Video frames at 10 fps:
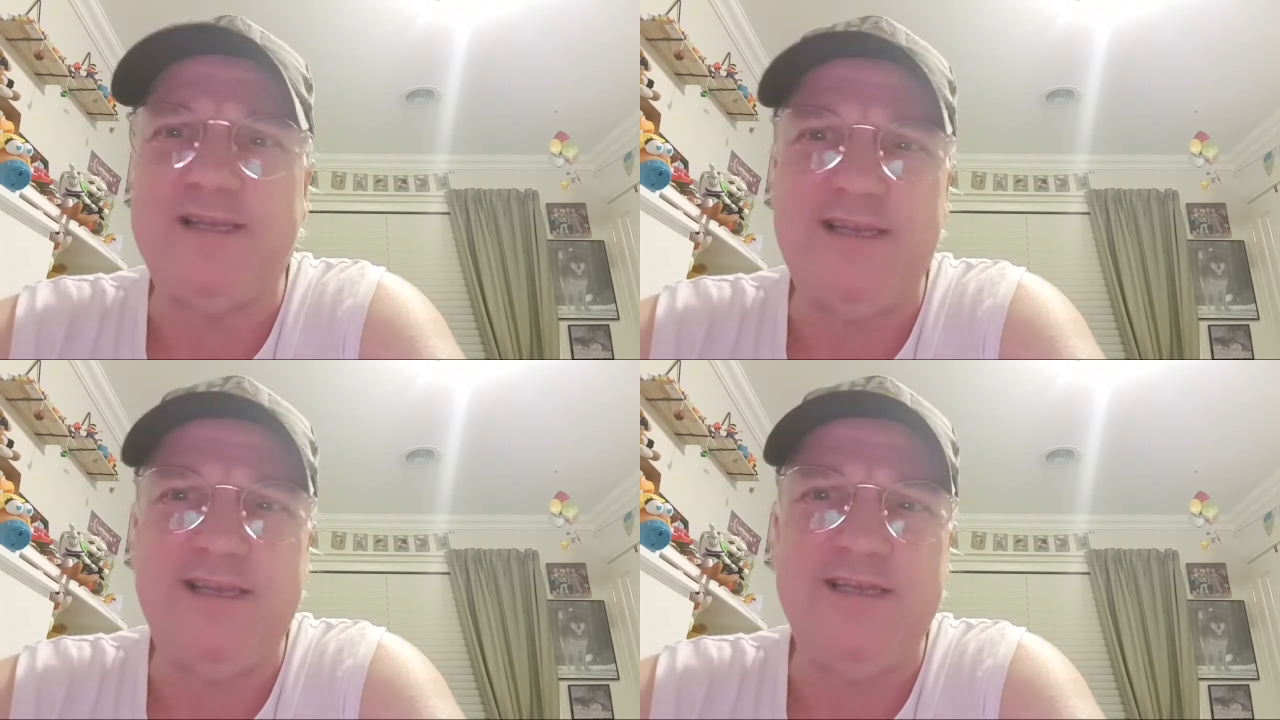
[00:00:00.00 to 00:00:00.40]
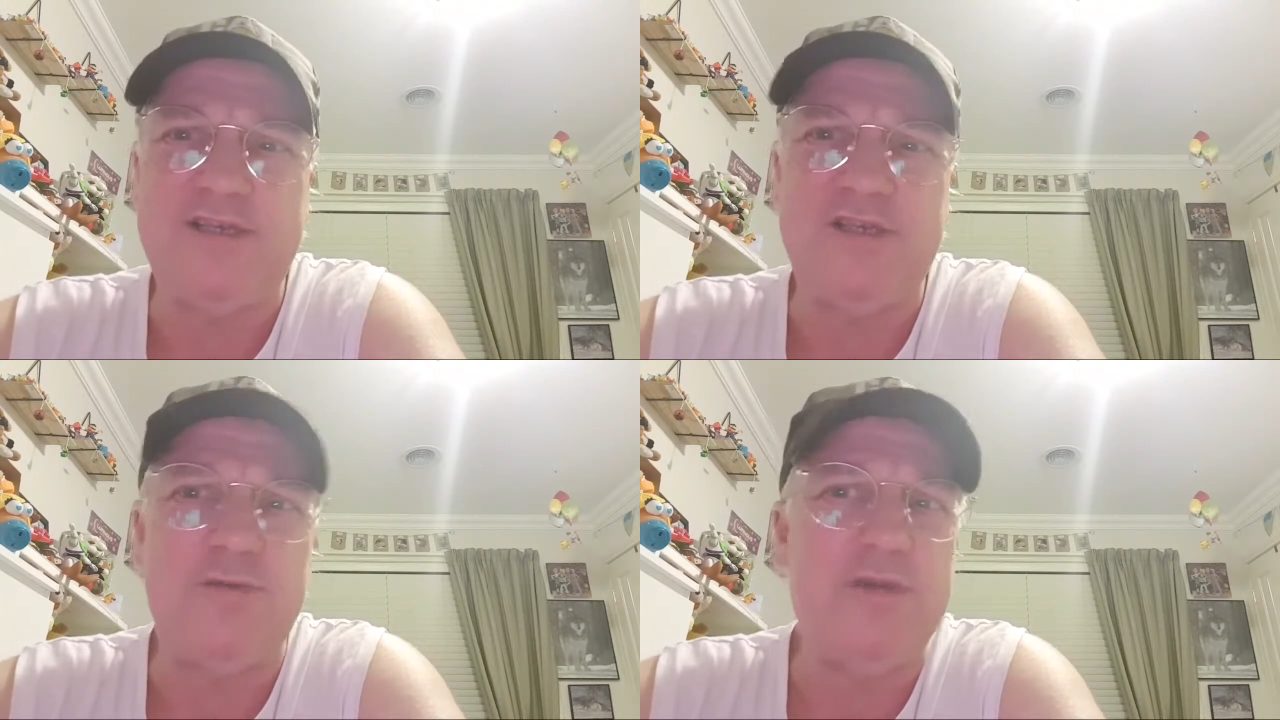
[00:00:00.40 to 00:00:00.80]
there
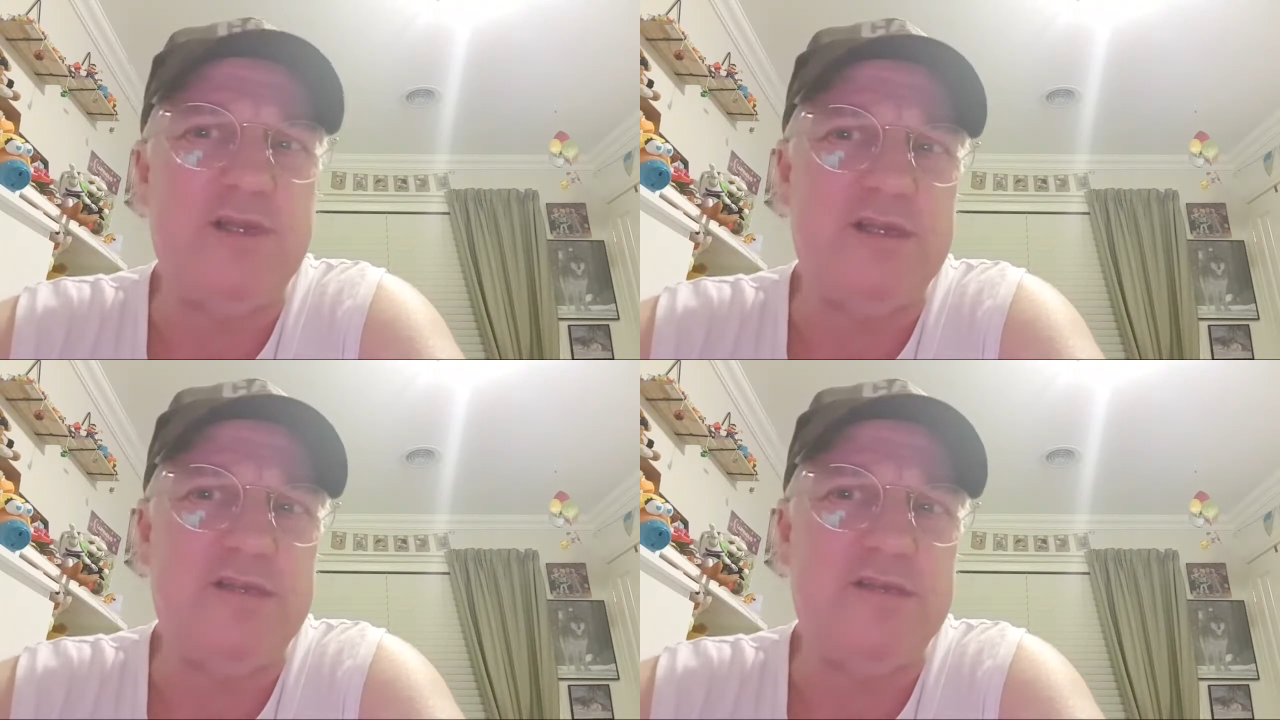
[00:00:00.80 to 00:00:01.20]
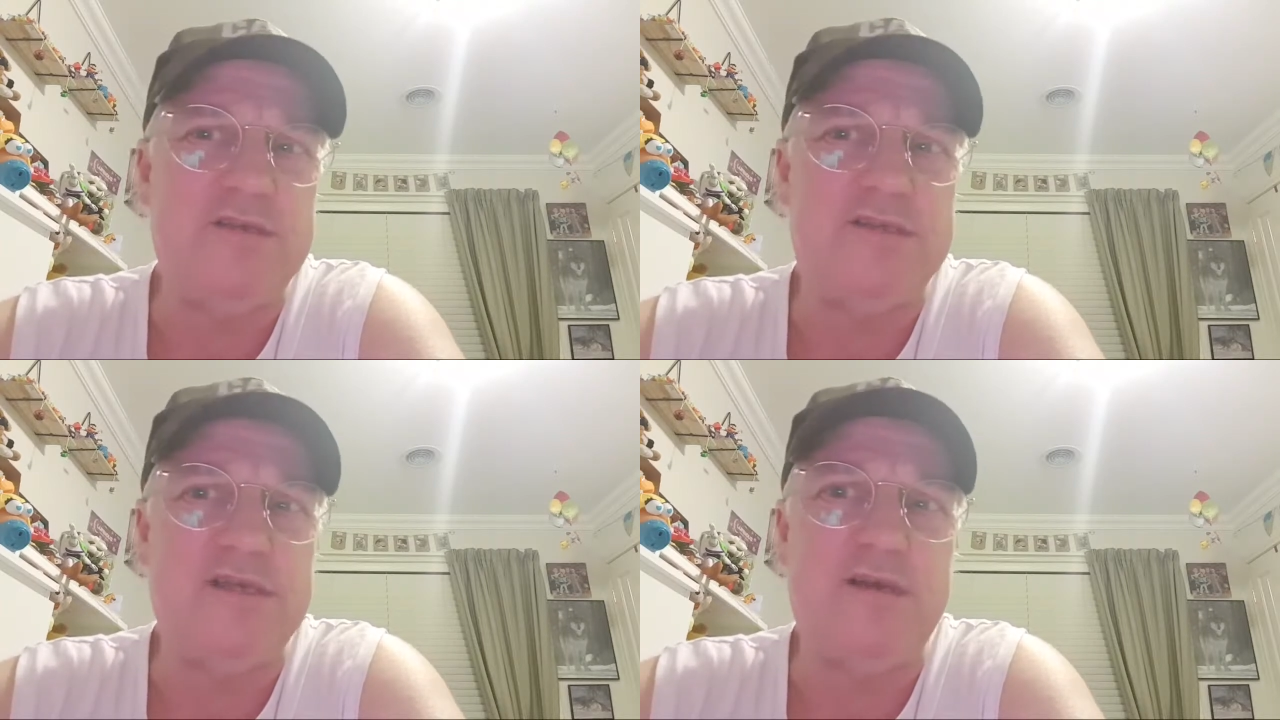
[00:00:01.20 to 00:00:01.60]
so we can
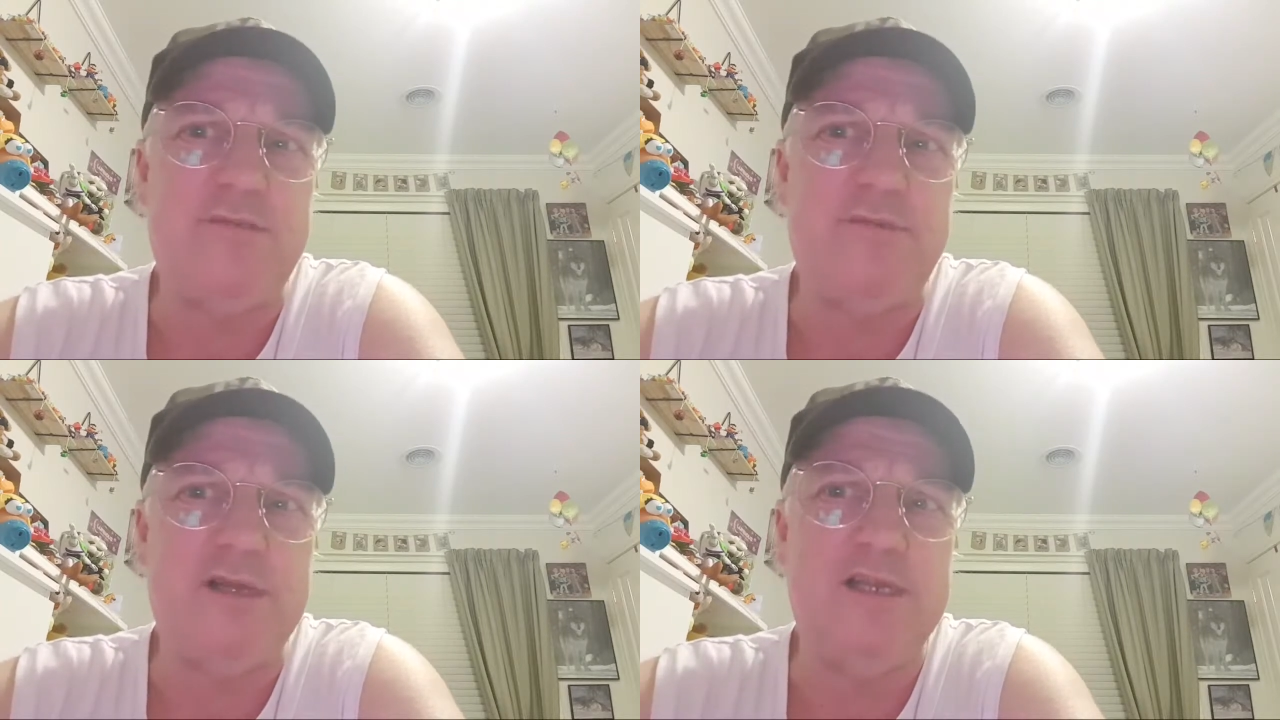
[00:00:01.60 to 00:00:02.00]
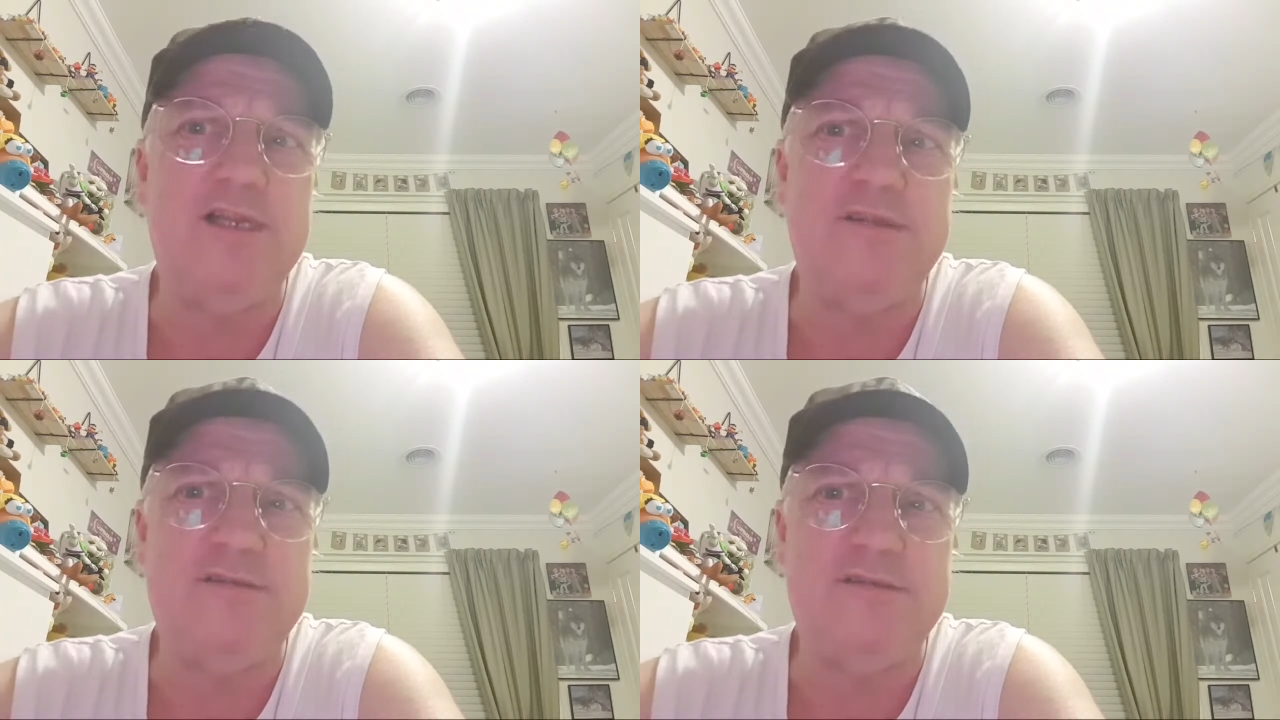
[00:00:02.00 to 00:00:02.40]
start
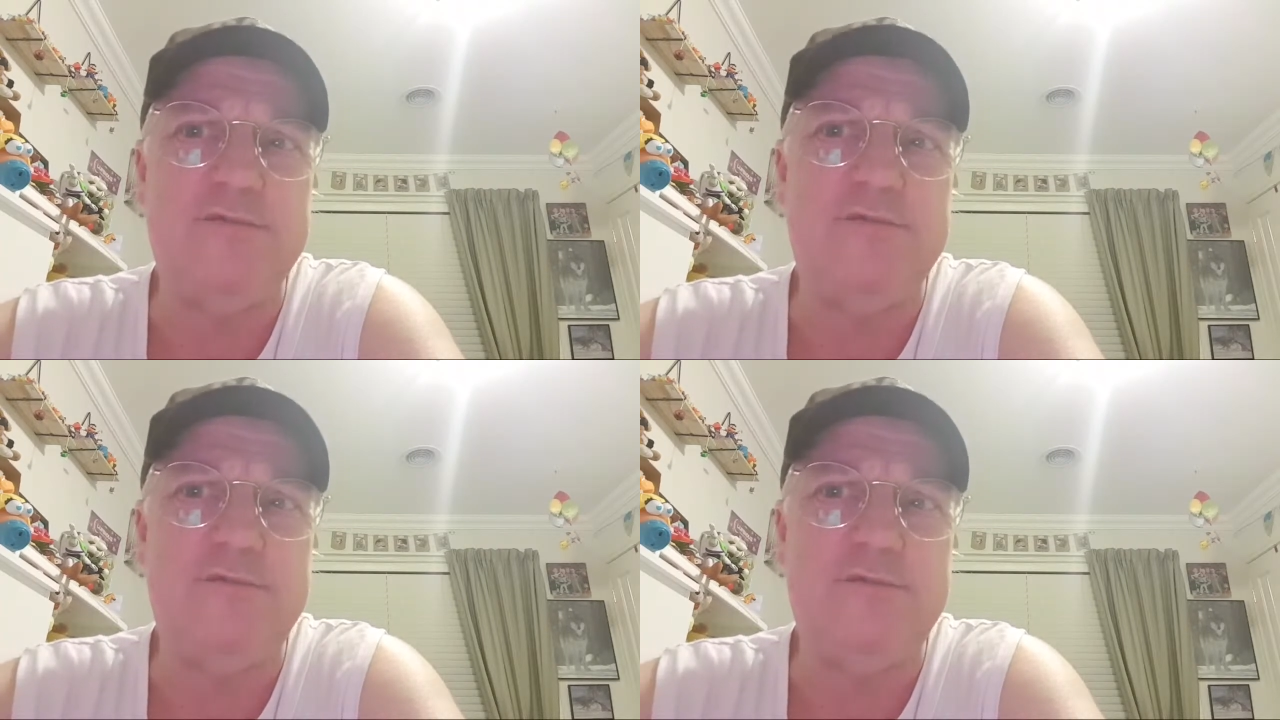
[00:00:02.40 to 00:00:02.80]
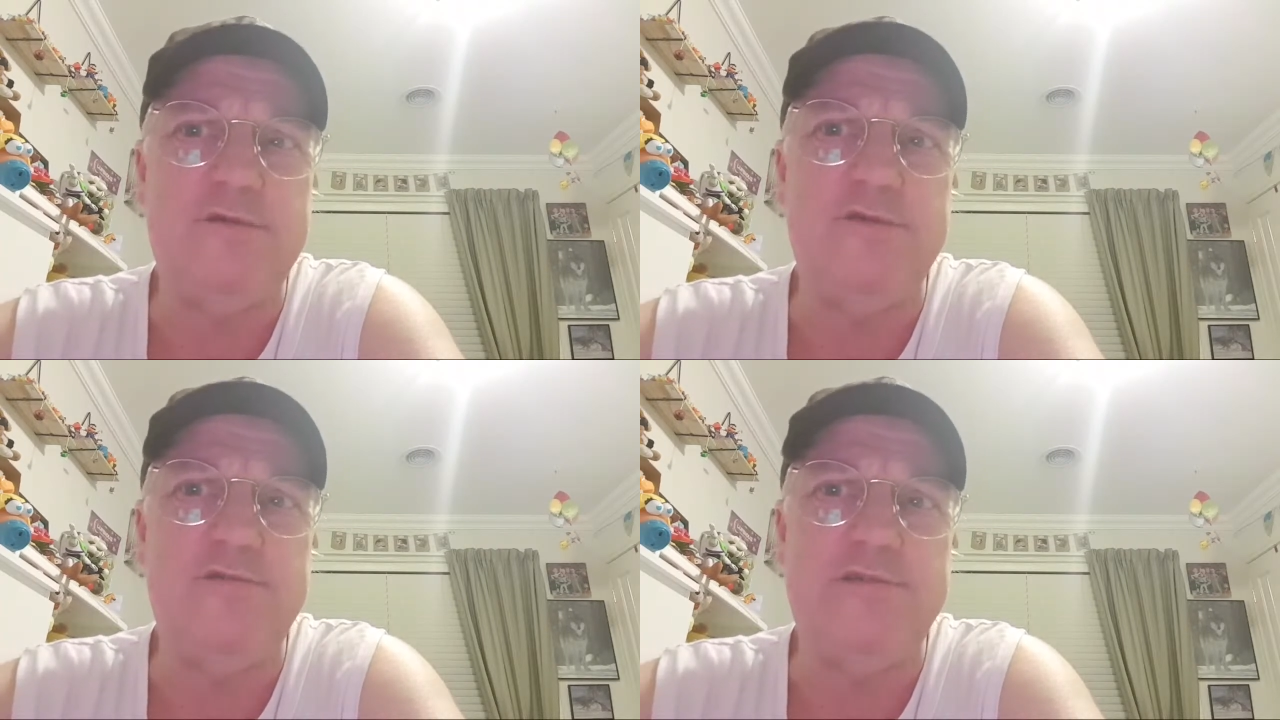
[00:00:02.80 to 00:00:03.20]
planning to
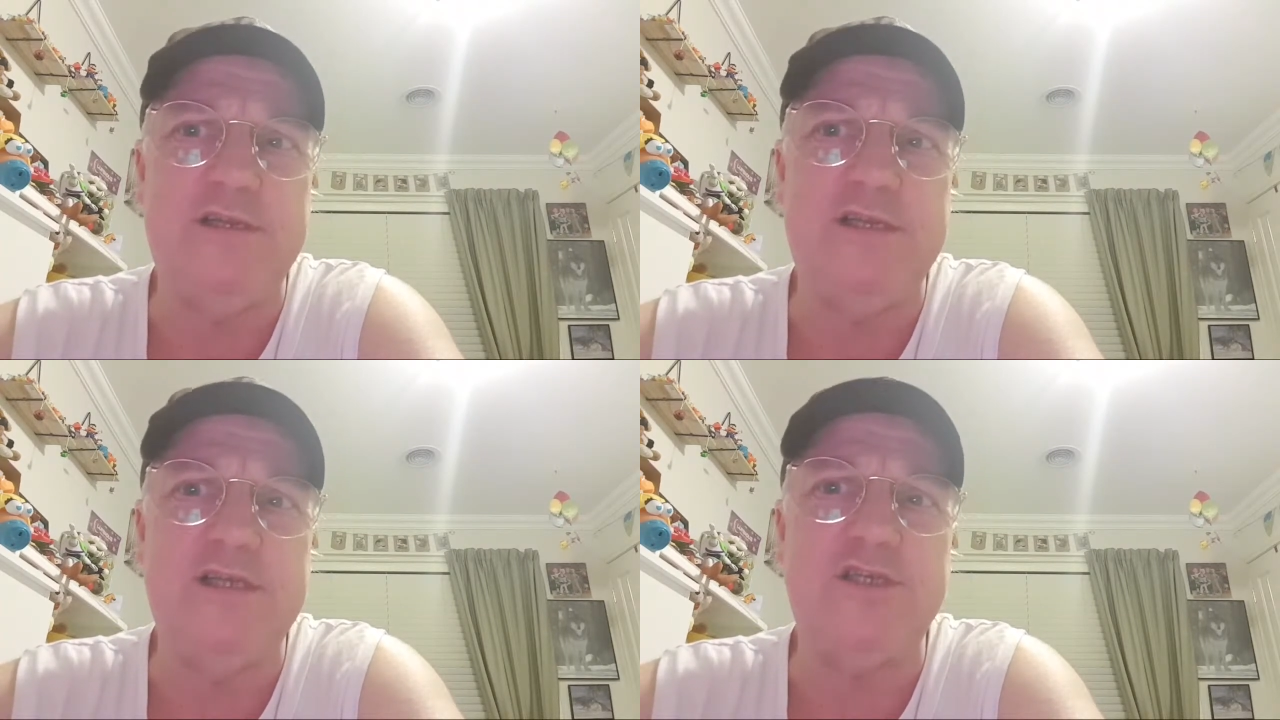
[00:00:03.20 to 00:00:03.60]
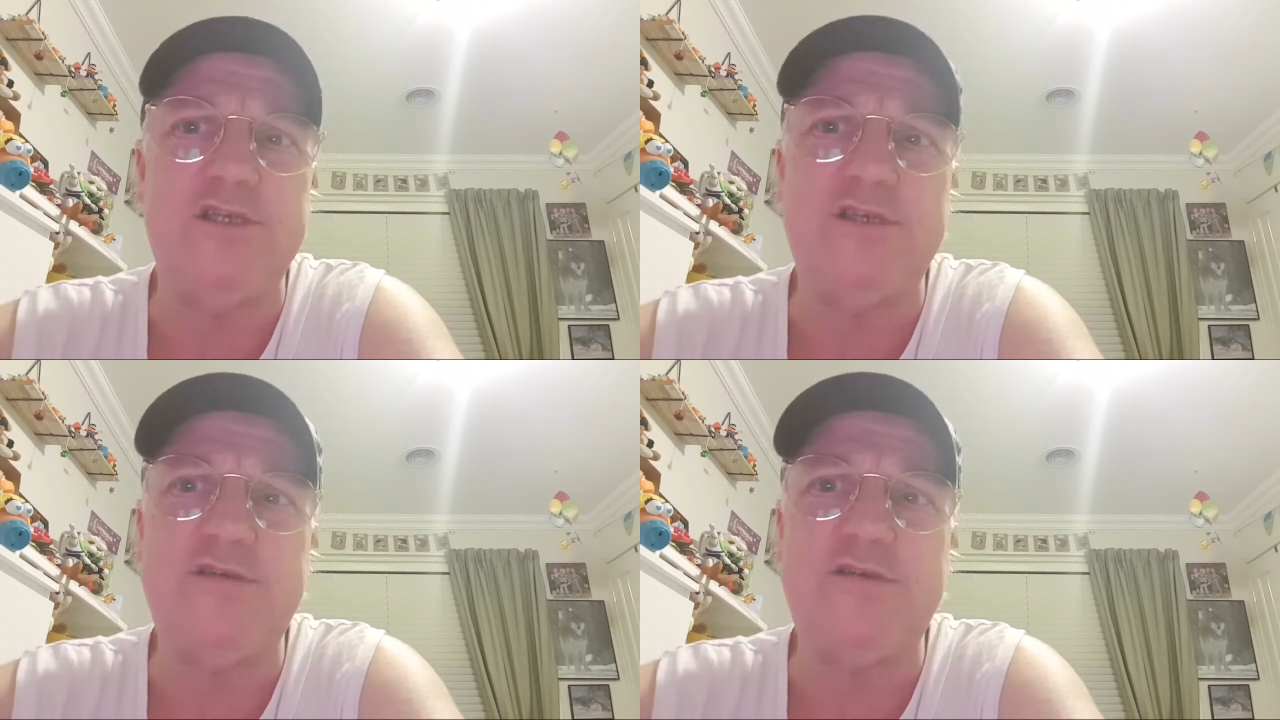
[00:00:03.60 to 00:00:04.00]
do the
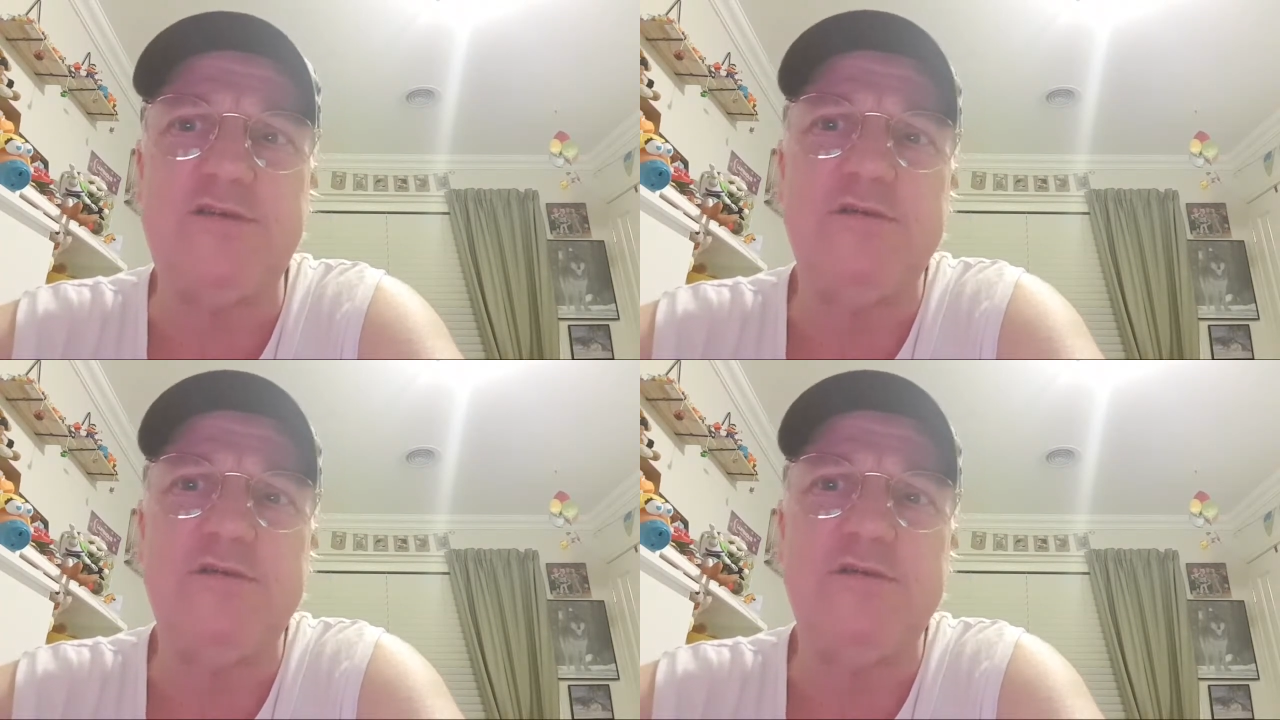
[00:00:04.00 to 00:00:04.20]
foundations,